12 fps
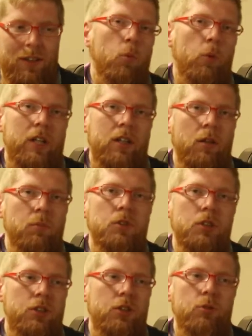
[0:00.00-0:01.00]
When it
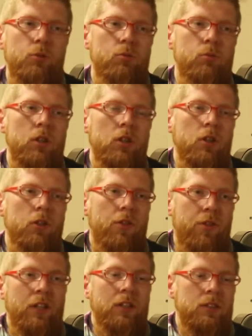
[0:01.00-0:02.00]
comes to
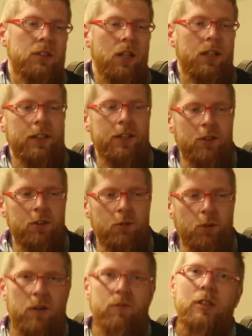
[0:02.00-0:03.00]
things like
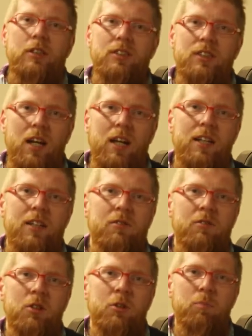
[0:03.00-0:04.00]
graphic
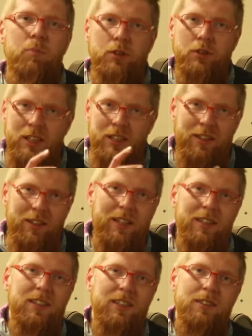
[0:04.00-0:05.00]
design, building an
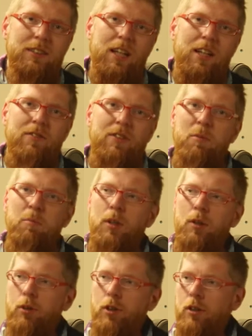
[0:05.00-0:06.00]
idea inside of a
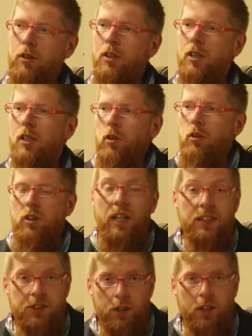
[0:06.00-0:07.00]
computer,
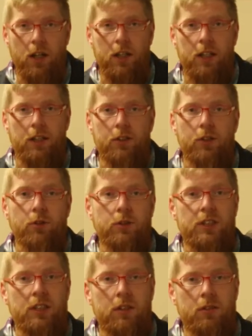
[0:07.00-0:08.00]
laser cutting
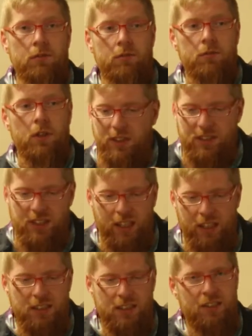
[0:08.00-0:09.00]
using
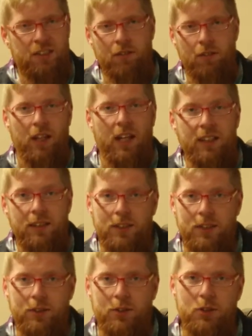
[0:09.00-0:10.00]
intense light
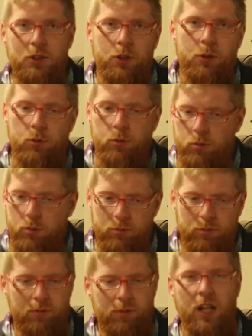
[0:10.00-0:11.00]
to
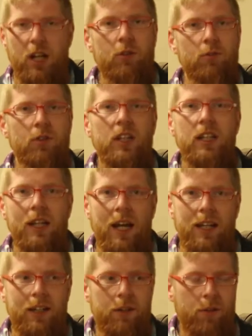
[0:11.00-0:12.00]
carefully
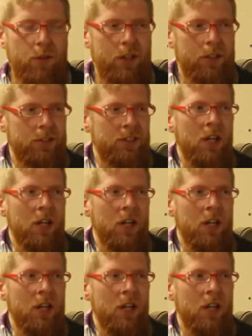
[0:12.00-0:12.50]
edit things,